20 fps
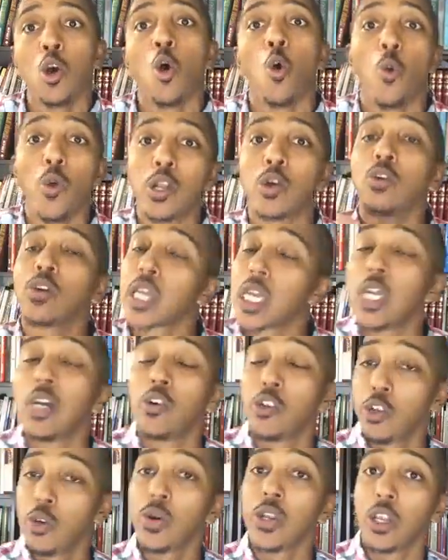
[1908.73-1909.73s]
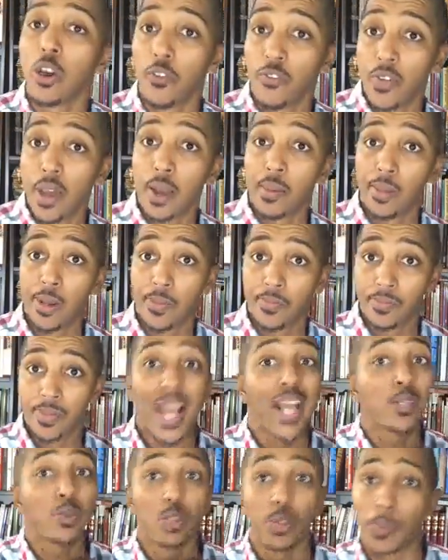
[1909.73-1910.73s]
we're going to kill you and your family.
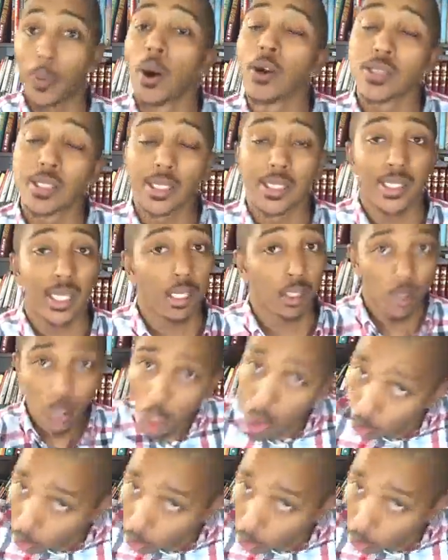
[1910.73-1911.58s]
That's what the person said.